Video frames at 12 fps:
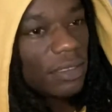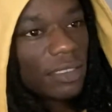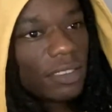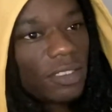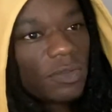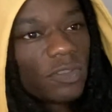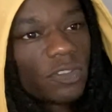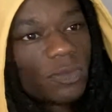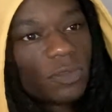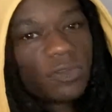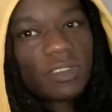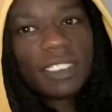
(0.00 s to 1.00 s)
Some
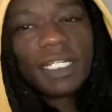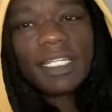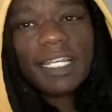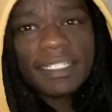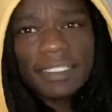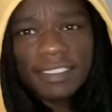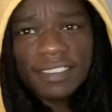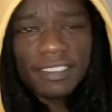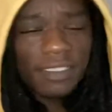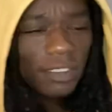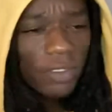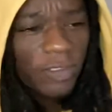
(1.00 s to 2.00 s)
smooth shit. I like this
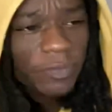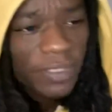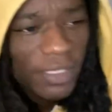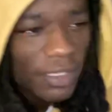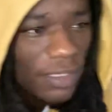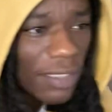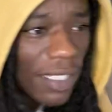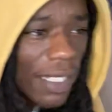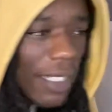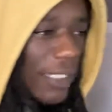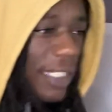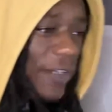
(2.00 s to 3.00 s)
shit. You know what I'm saying?
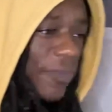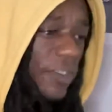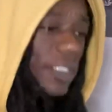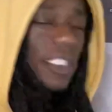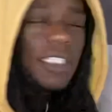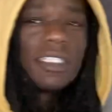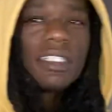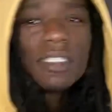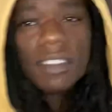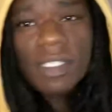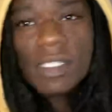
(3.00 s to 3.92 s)
Definitely decent.